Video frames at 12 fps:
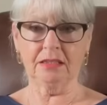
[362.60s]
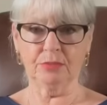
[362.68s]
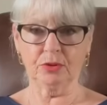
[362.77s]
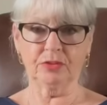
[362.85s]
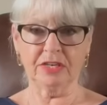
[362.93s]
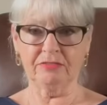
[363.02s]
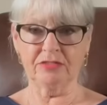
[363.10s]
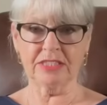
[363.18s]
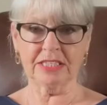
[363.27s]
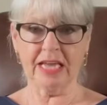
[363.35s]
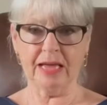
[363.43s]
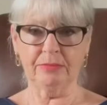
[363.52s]
the button every
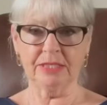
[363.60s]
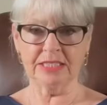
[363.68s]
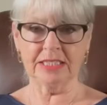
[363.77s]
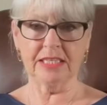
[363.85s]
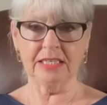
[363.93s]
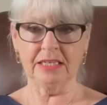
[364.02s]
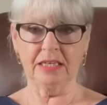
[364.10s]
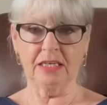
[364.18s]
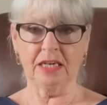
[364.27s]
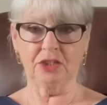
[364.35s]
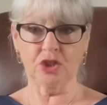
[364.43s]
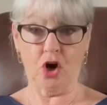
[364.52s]
time you see
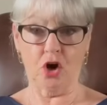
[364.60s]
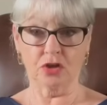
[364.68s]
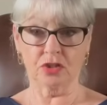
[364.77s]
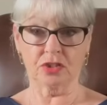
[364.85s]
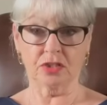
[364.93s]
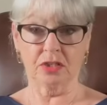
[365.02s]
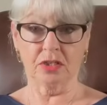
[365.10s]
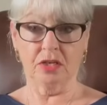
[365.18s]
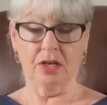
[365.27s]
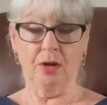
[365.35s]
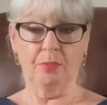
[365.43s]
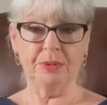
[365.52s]
a dot.
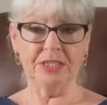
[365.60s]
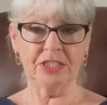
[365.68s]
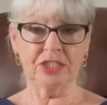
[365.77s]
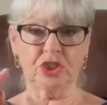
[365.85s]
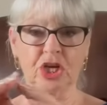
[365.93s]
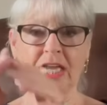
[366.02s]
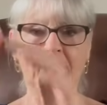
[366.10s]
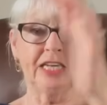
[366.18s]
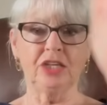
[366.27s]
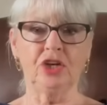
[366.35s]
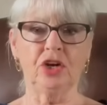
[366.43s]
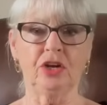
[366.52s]
But it's
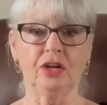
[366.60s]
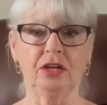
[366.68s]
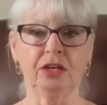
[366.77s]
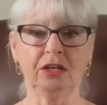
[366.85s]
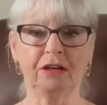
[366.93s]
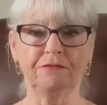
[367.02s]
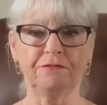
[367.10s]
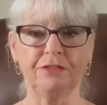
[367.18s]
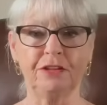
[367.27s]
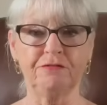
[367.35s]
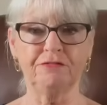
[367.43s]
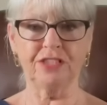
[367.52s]
checking your
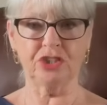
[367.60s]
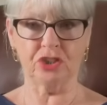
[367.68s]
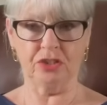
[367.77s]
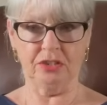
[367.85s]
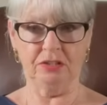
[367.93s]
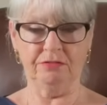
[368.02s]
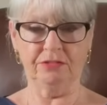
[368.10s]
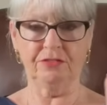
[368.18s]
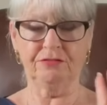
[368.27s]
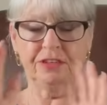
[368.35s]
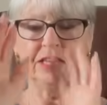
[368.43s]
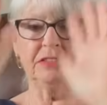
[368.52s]
vision, your
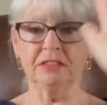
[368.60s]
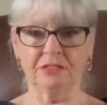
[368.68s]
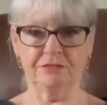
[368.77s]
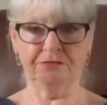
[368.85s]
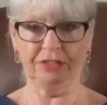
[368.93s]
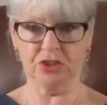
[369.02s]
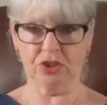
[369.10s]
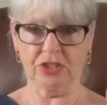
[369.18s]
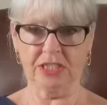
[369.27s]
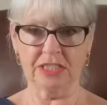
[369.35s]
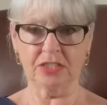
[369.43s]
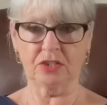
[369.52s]
field of vision.
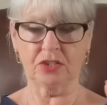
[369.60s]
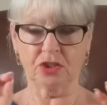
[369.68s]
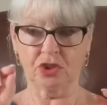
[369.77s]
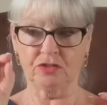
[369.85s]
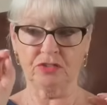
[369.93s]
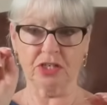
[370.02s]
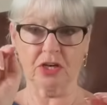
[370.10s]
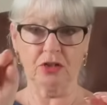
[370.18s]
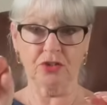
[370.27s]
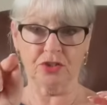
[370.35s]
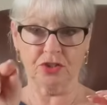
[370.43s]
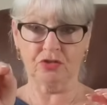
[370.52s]
It's because you have to
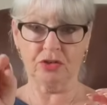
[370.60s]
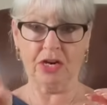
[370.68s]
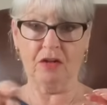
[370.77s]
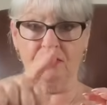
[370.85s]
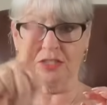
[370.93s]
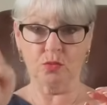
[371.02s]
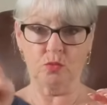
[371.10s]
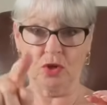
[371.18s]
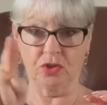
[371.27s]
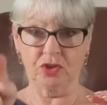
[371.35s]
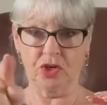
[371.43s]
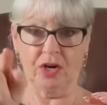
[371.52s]
concentrate on this
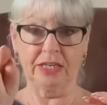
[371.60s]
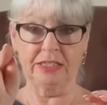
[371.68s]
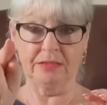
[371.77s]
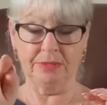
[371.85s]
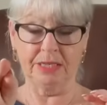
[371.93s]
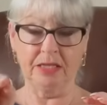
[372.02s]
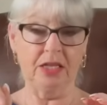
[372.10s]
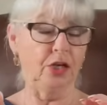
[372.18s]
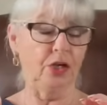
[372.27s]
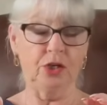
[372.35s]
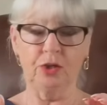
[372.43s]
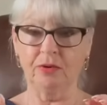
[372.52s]
one dot in the middle.
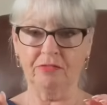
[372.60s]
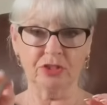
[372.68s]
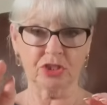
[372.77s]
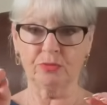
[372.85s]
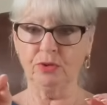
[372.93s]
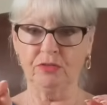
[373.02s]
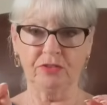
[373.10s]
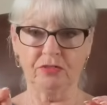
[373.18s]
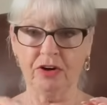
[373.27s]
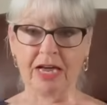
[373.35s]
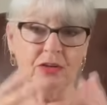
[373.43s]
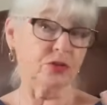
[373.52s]
You haven't to move
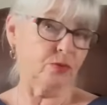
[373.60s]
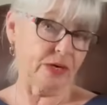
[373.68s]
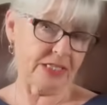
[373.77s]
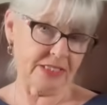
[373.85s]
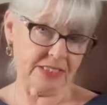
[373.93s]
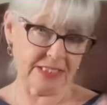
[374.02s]
your eye, otherwise the